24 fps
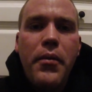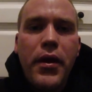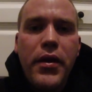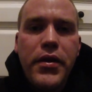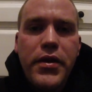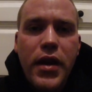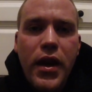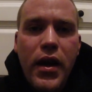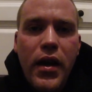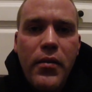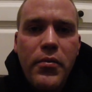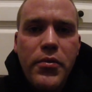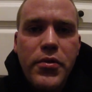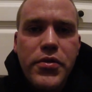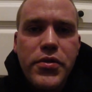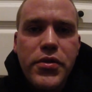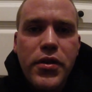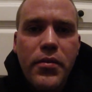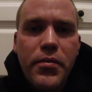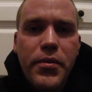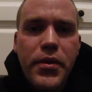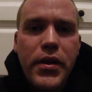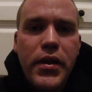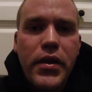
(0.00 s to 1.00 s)
my time with
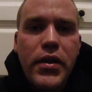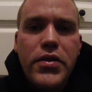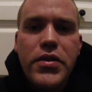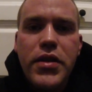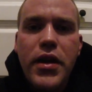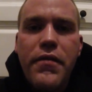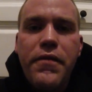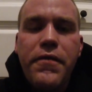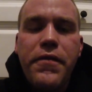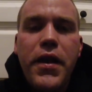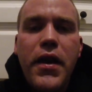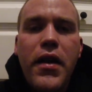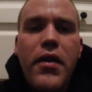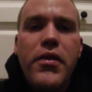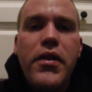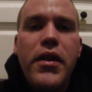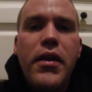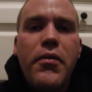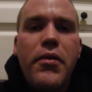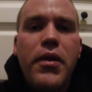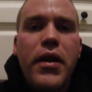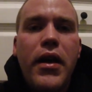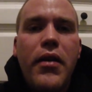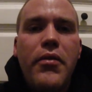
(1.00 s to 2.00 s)
something, because I found
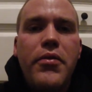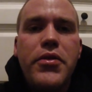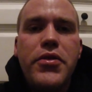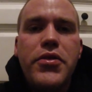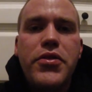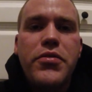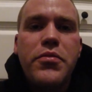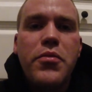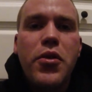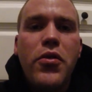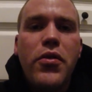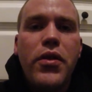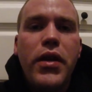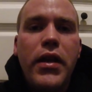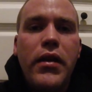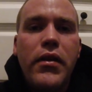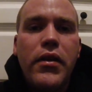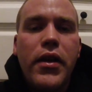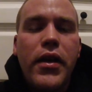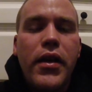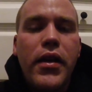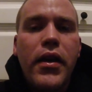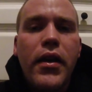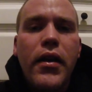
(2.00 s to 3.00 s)
that when I was smoking,
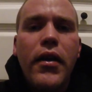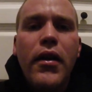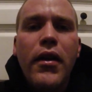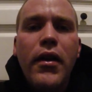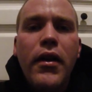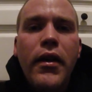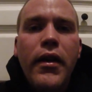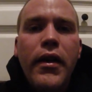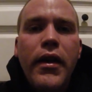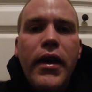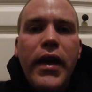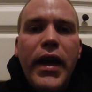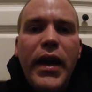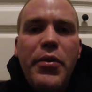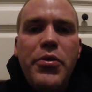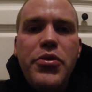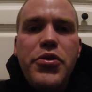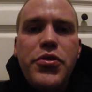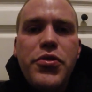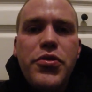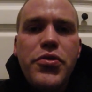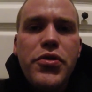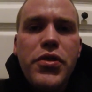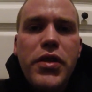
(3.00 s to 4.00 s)
like it
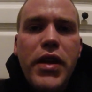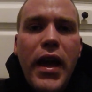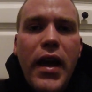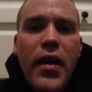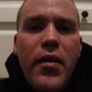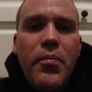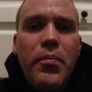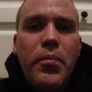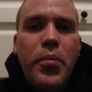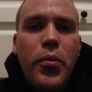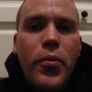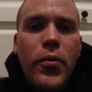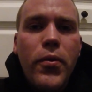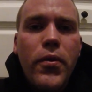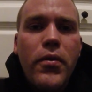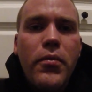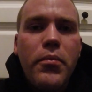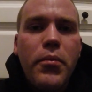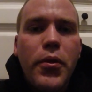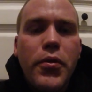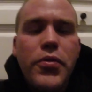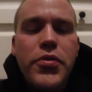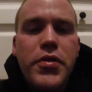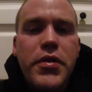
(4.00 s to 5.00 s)
was usually out of
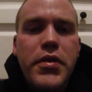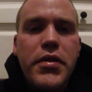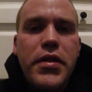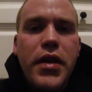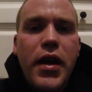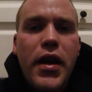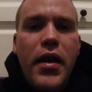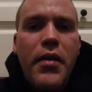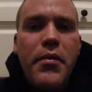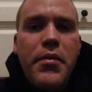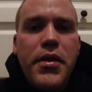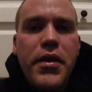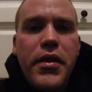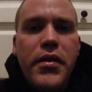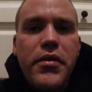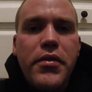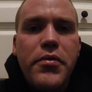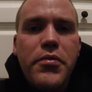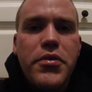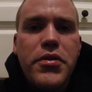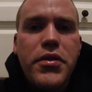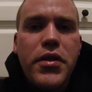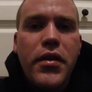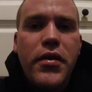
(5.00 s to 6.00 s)
boredom most of the time, and that
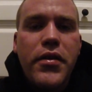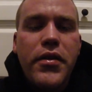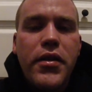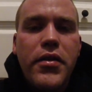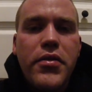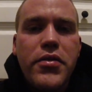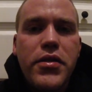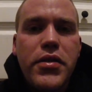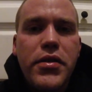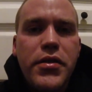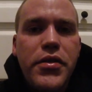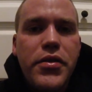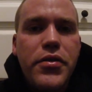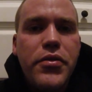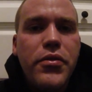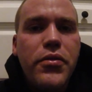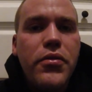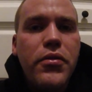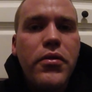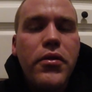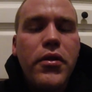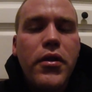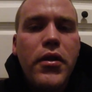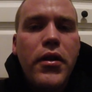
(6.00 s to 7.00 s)
there was nothing else to
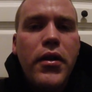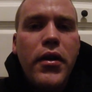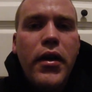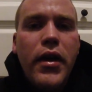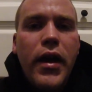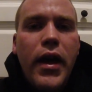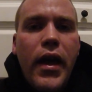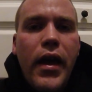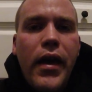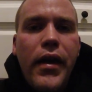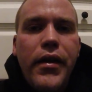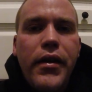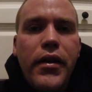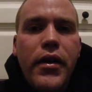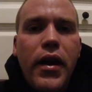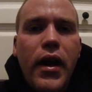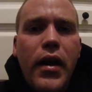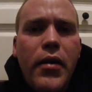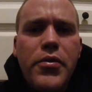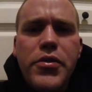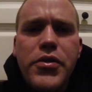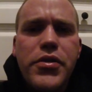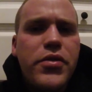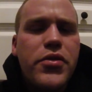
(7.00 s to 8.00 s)
do, and
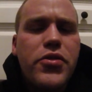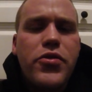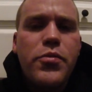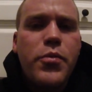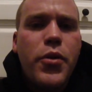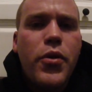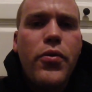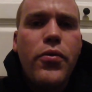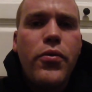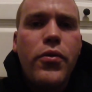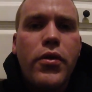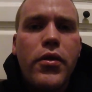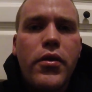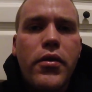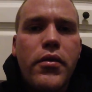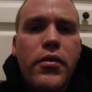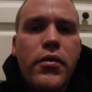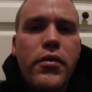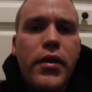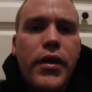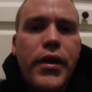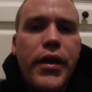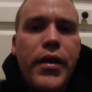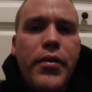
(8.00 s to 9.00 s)
I would just smoke.
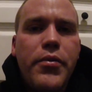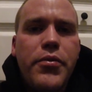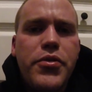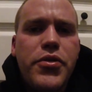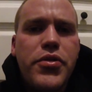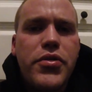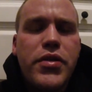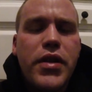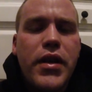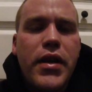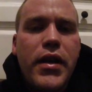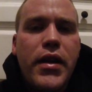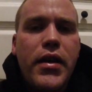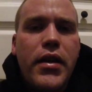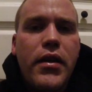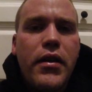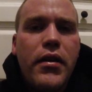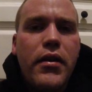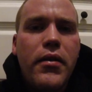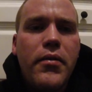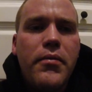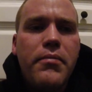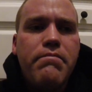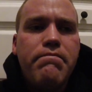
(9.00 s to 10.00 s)
Like it was just
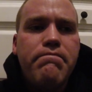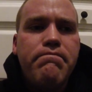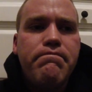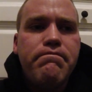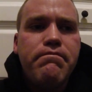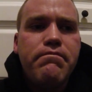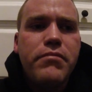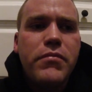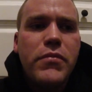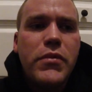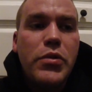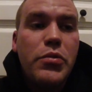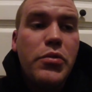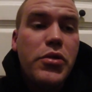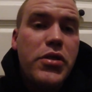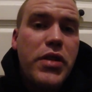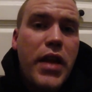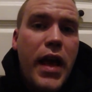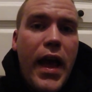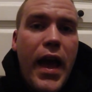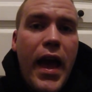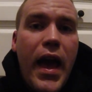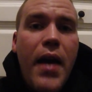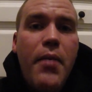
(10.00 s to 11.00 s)

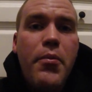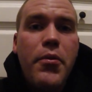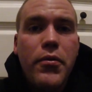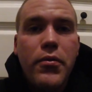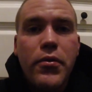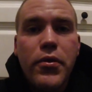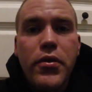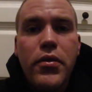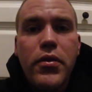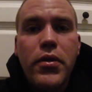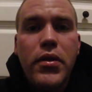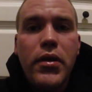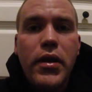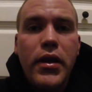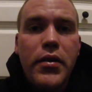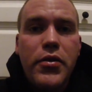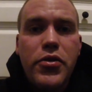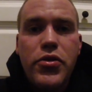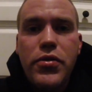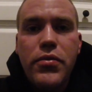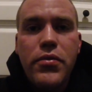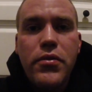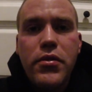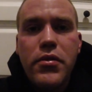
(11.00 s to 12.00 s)
a habit, really. Like
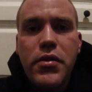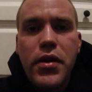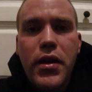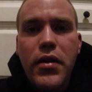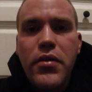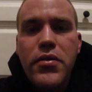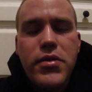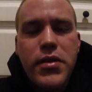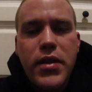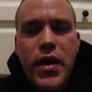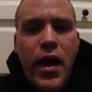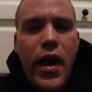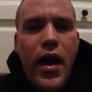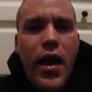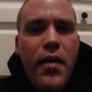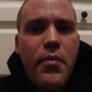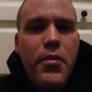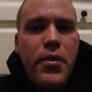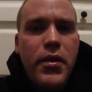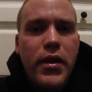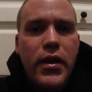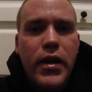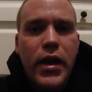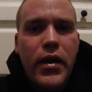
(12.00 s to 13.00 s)
chewing your nails is a
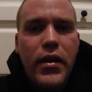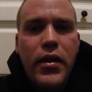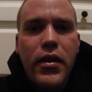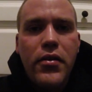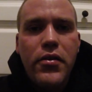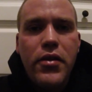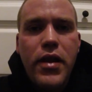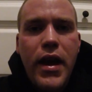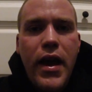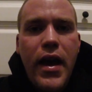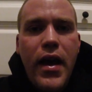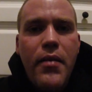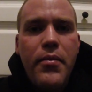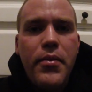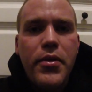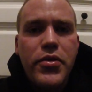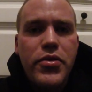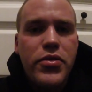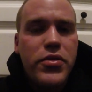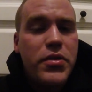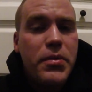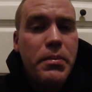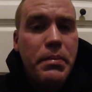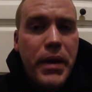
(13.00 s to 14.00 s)
habit, like any other habit.
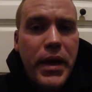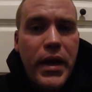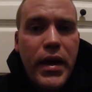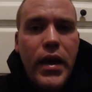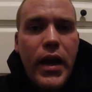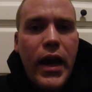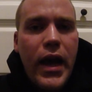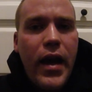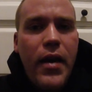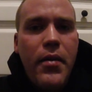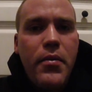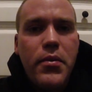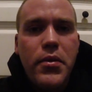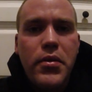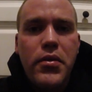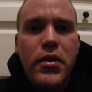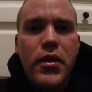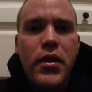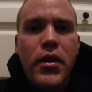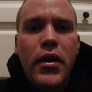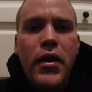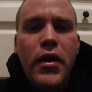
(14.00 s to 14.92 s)
It's just a bad habit,